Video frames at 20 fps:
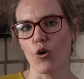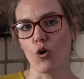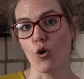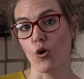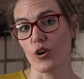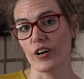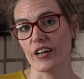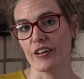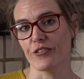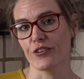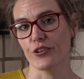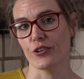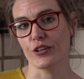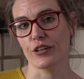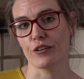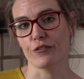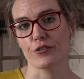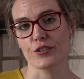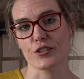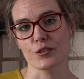Or if you're
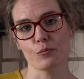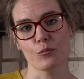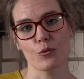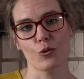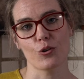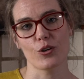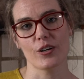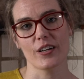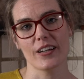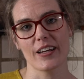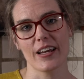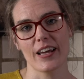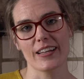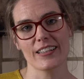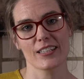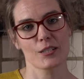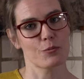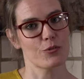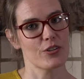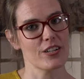looking for some more
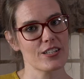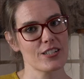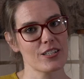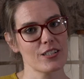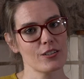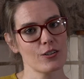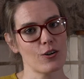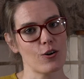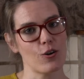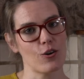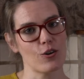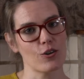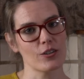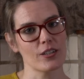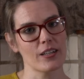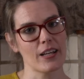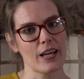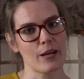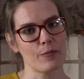inspiration on